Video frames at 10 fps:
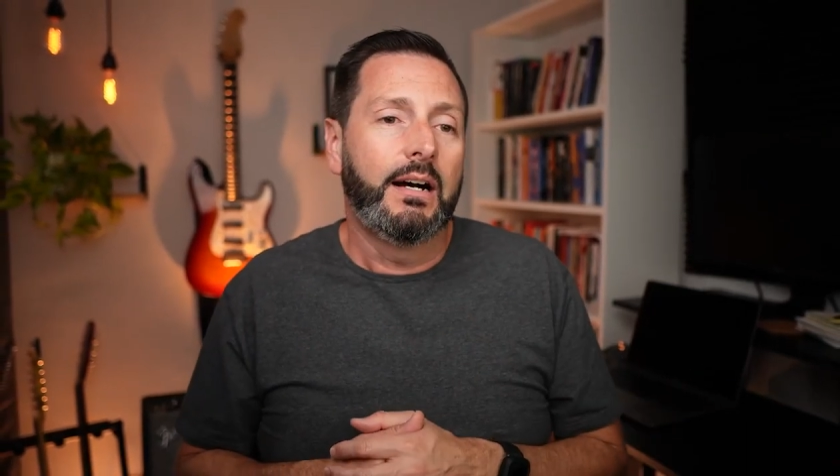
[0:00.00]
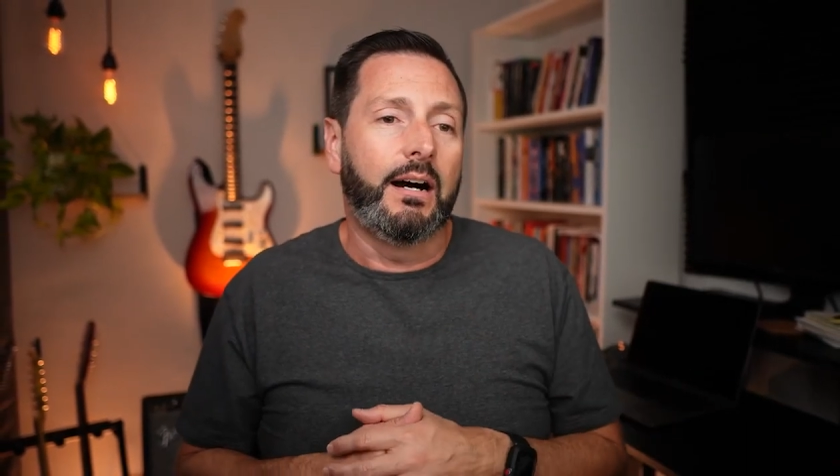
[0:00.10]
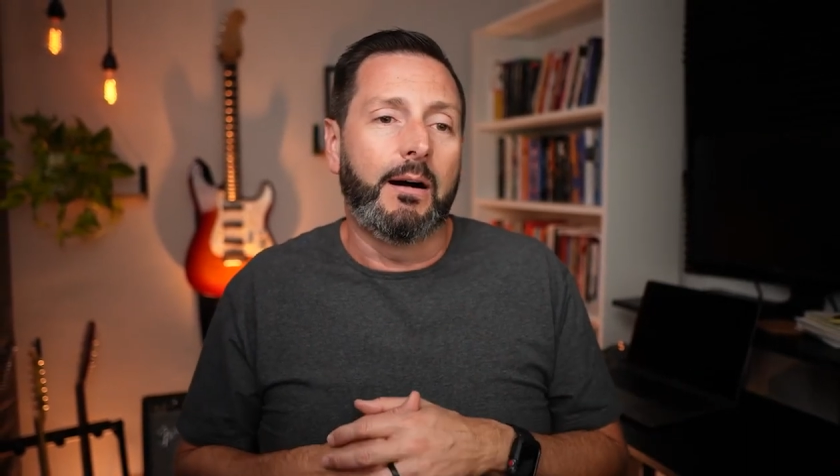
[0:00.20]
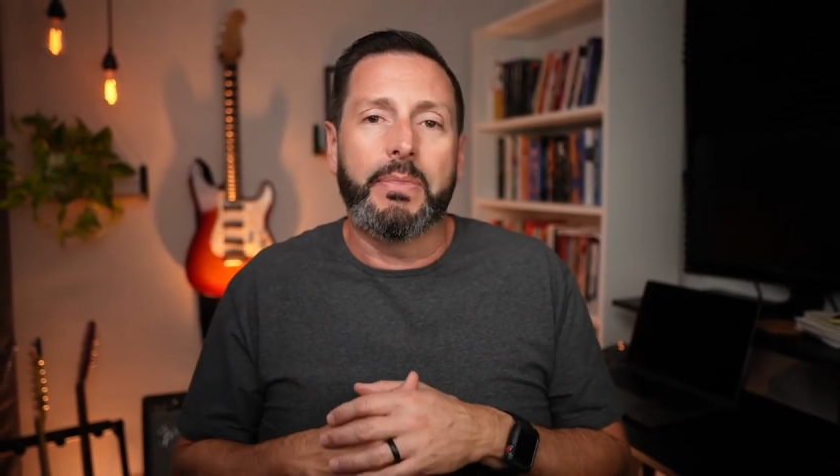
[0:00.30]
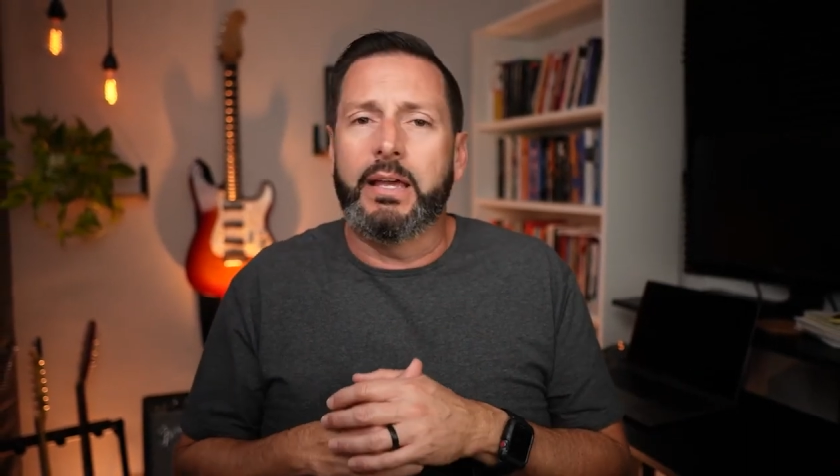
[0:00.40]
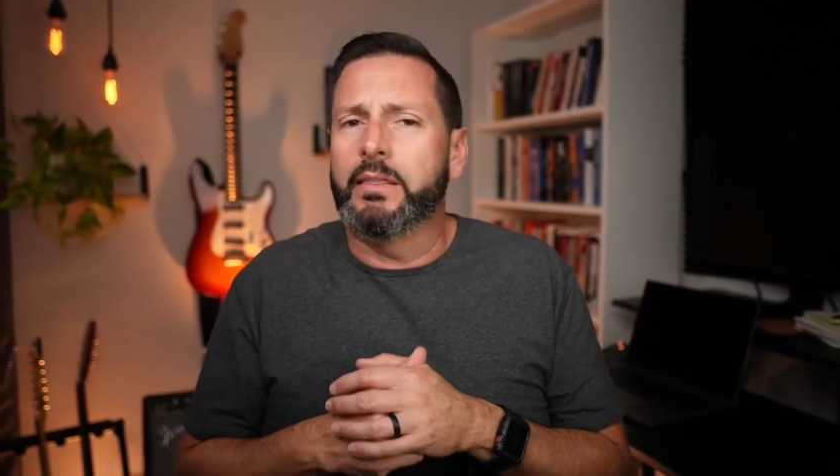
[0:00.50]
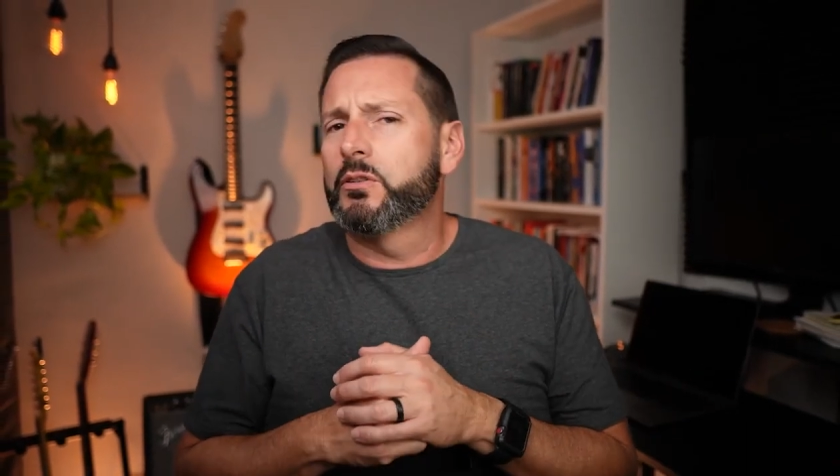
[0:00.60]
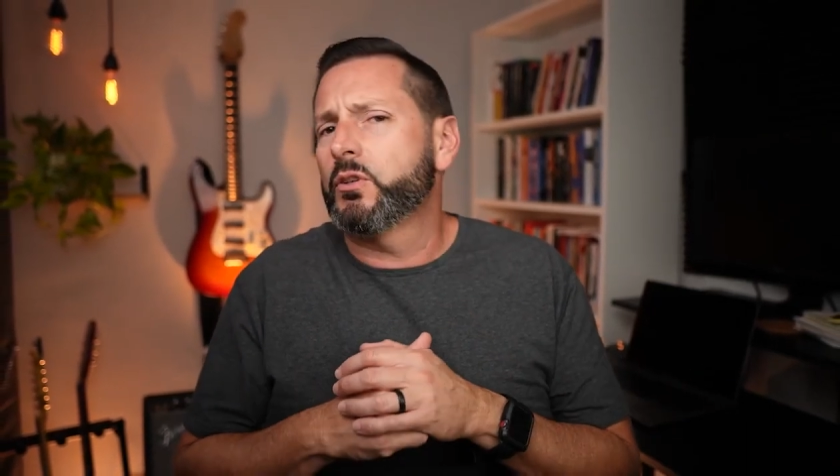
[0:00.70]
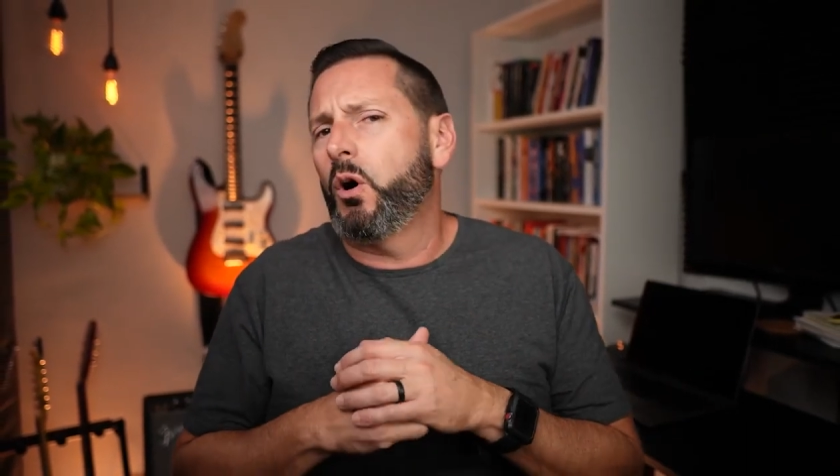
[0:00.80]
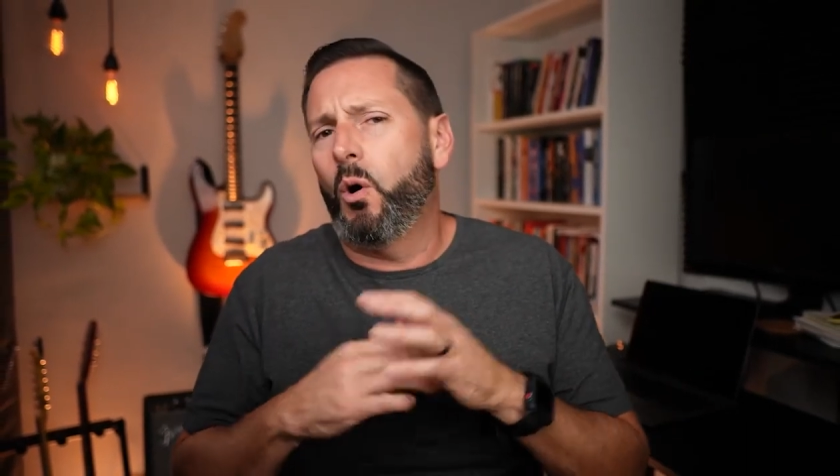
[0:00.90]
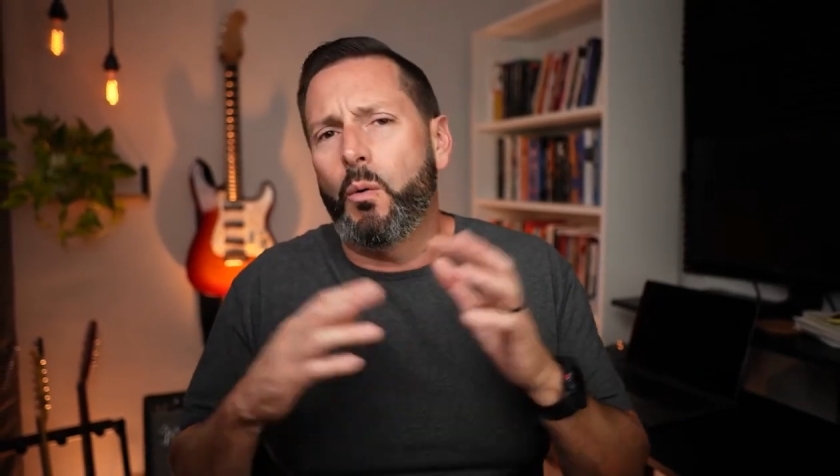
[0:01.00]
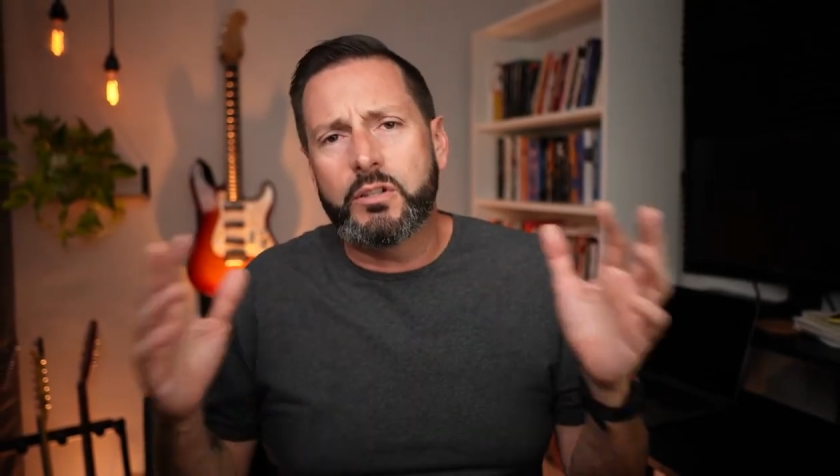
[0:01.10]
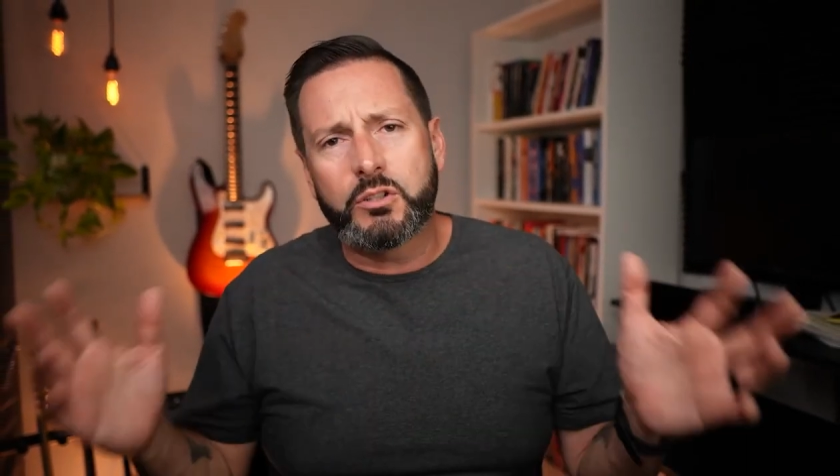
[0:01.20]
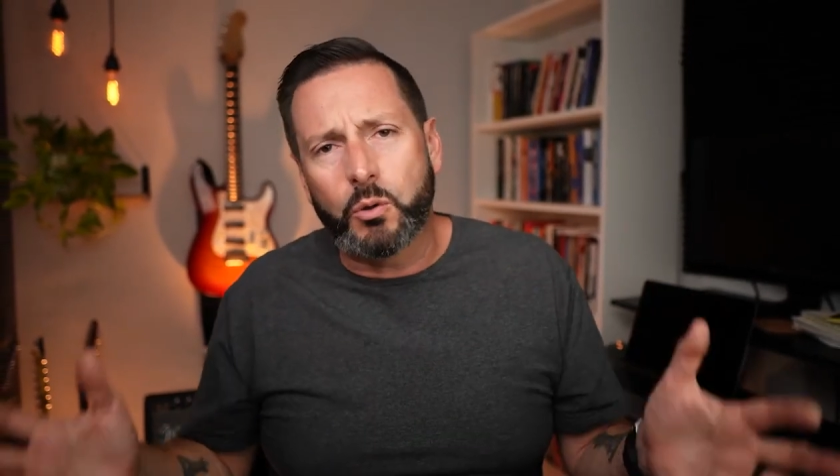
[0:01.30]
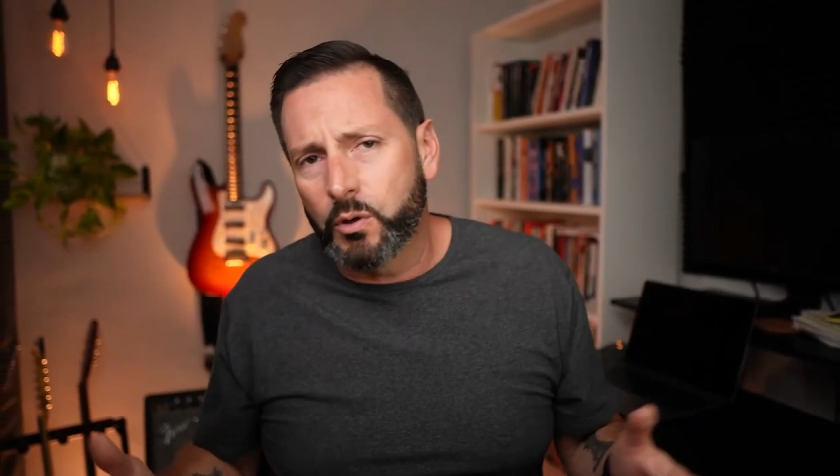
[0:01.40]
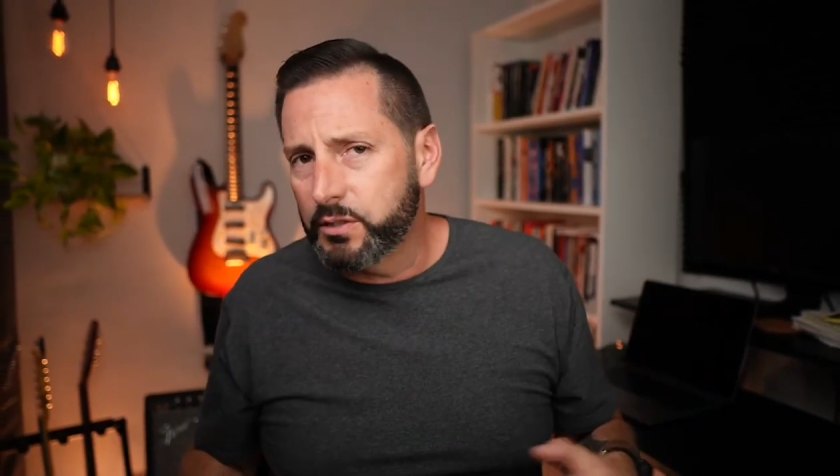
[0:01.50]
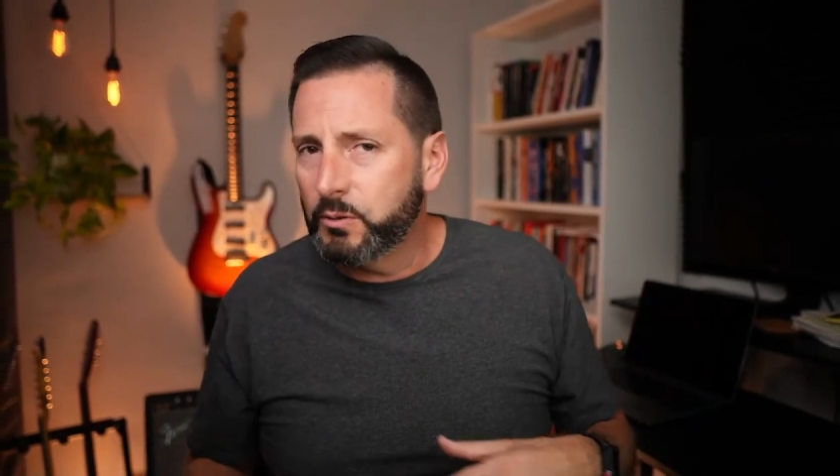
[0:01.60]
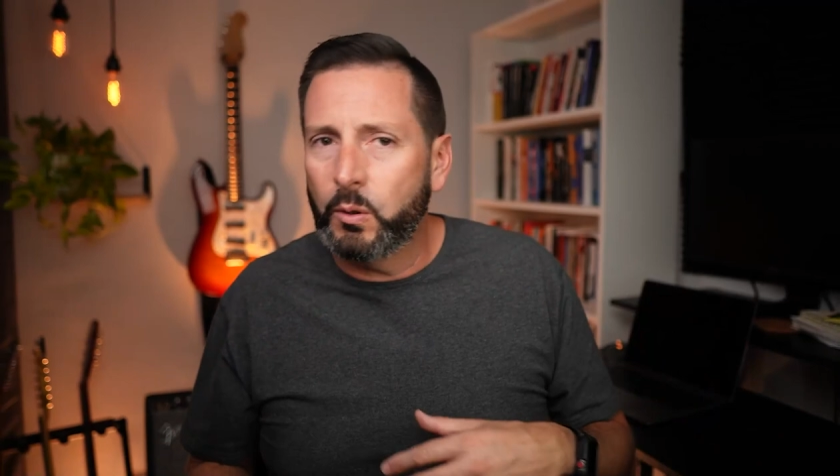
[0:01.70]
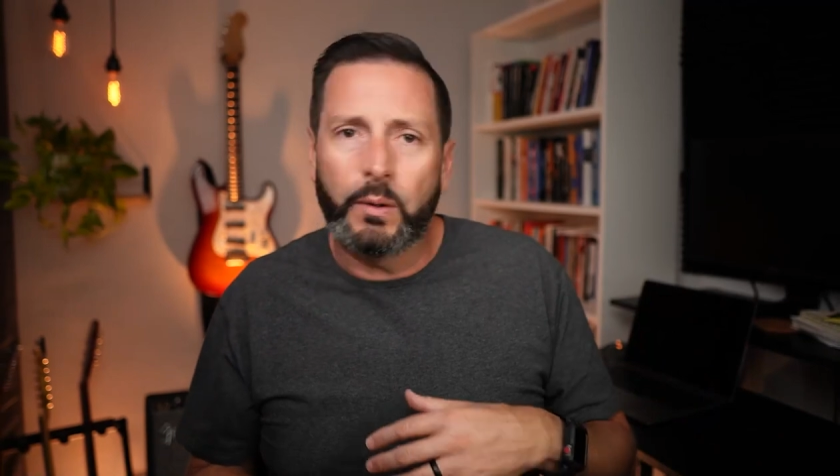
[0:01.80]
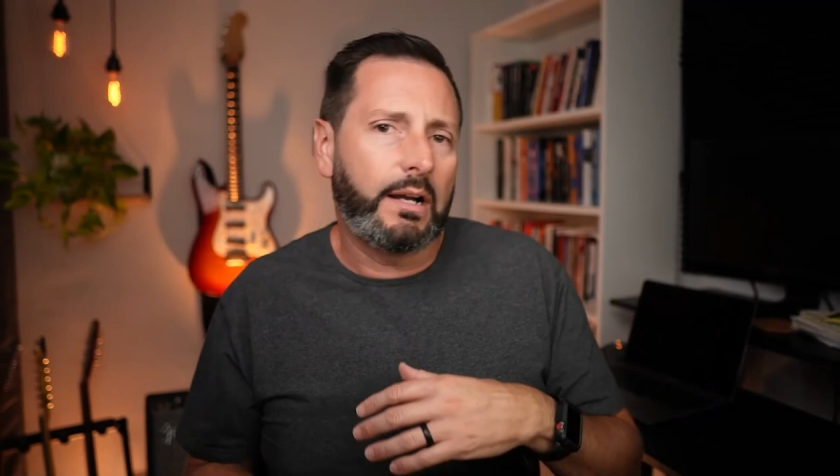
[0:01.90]
Um, and there's always
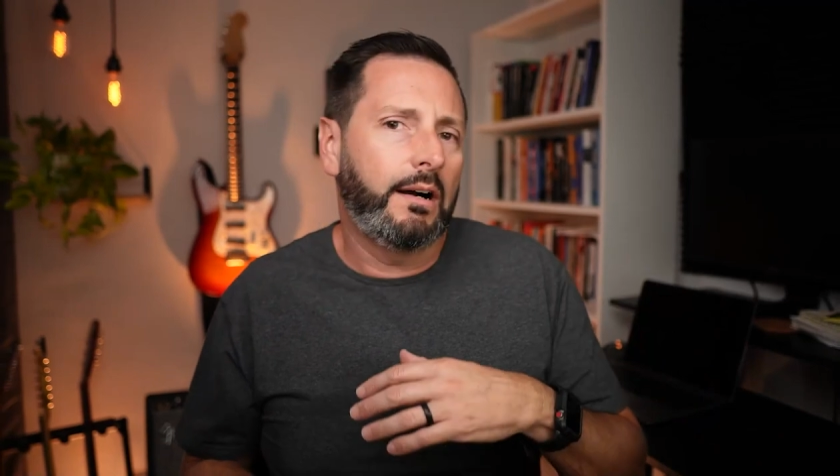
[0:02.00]
tourism going